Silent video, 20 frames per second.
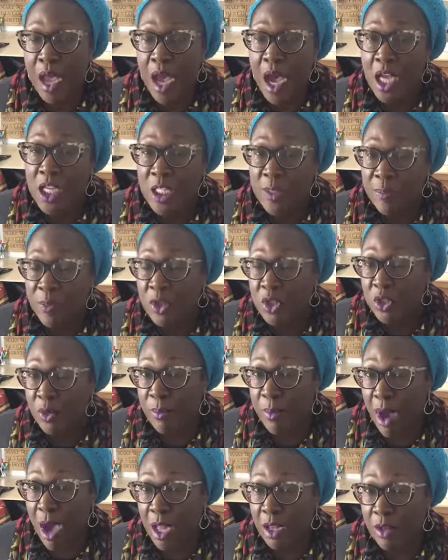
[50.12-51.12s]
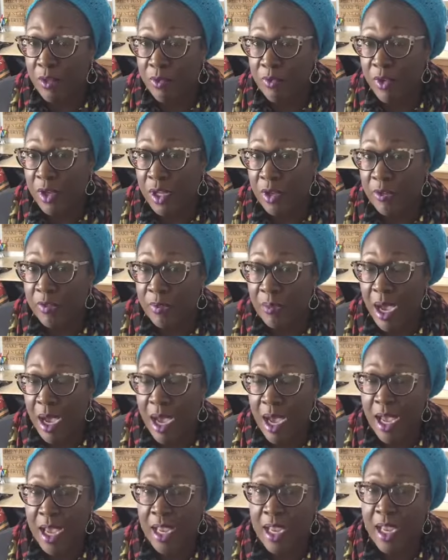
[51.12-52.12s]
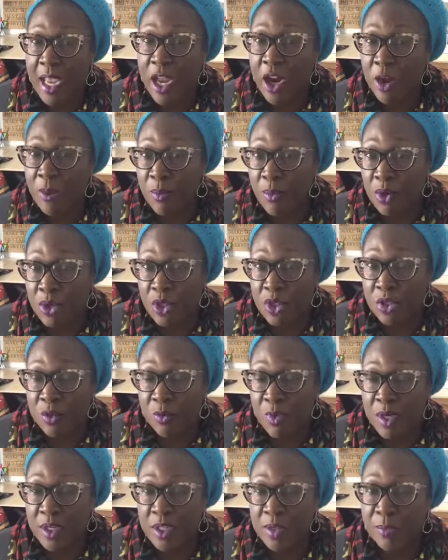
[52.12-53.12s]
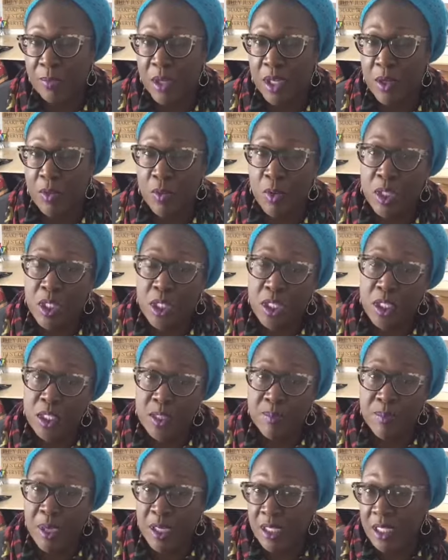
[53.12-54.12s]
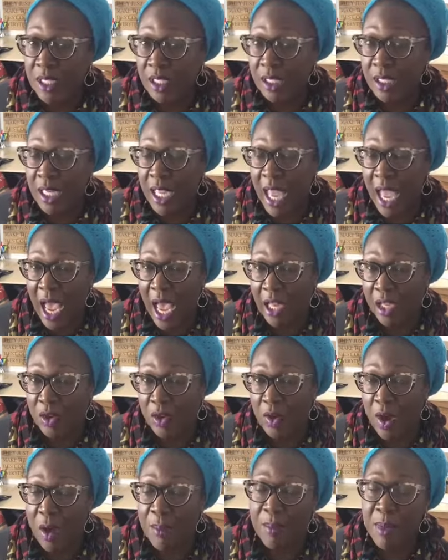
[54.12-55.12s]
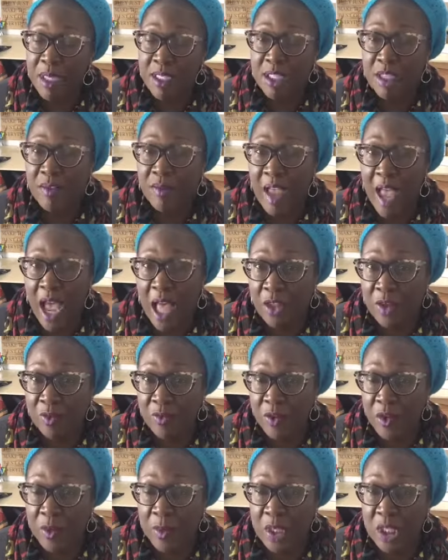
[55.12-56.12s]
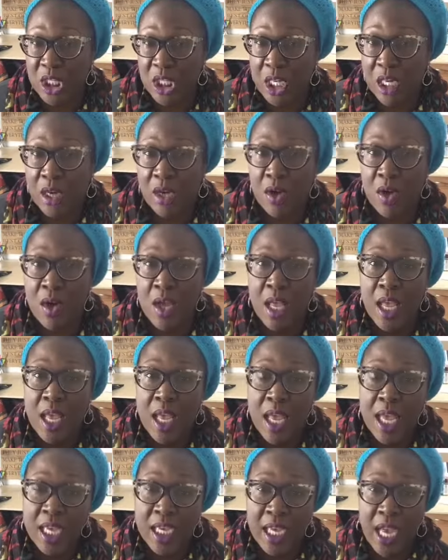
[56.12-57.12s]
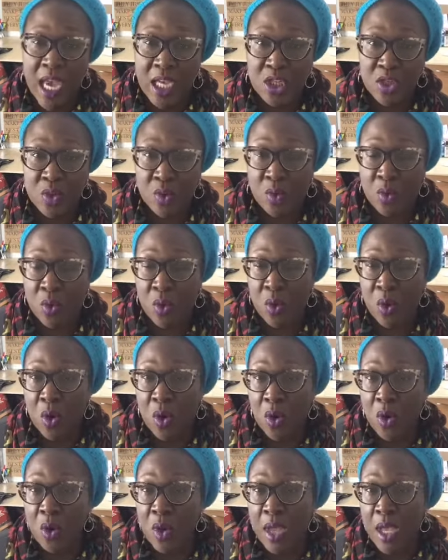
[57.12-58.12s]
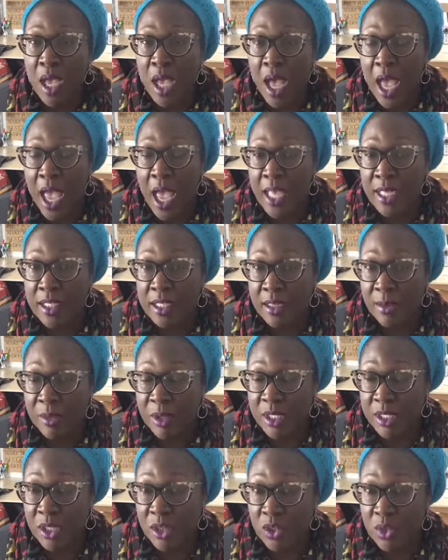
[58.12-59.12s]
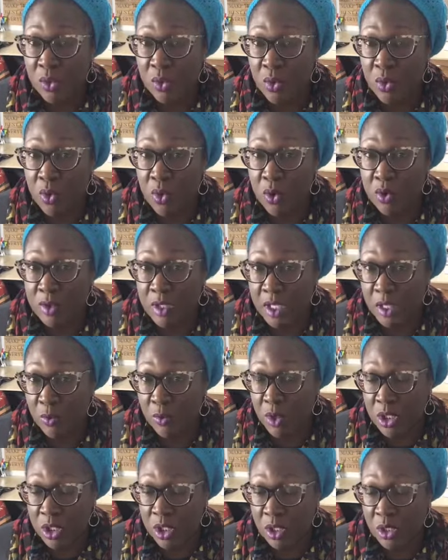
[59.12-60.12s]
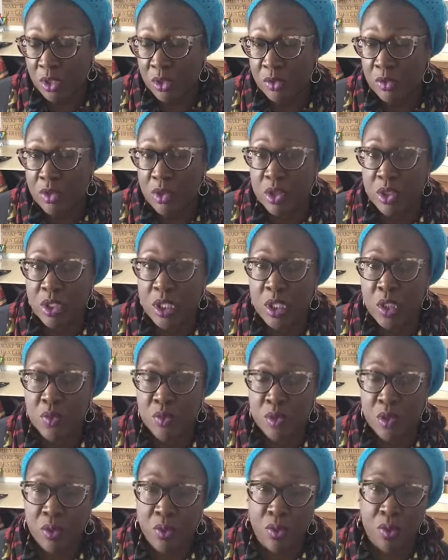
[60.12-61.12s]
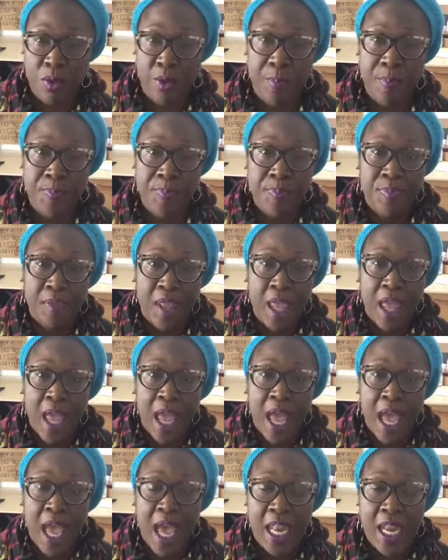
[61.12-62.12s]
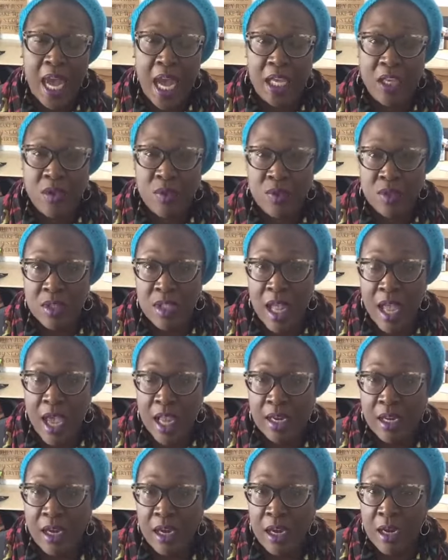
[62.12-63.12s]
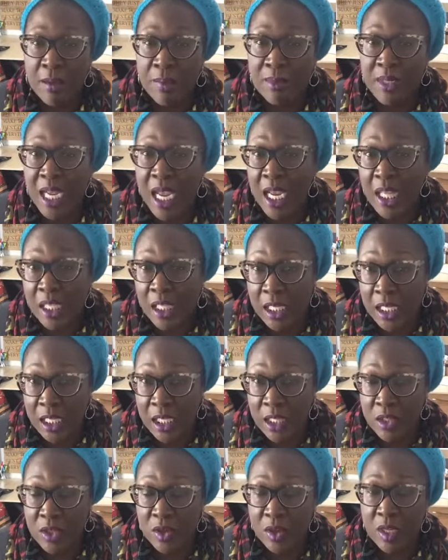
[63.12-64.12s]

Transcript: spritzer bottle full of my hair moisture recipe, which is basically a mix of aloe vera gel, castor oil, and some essential oils, which includes tea tree oil. And I use that daily to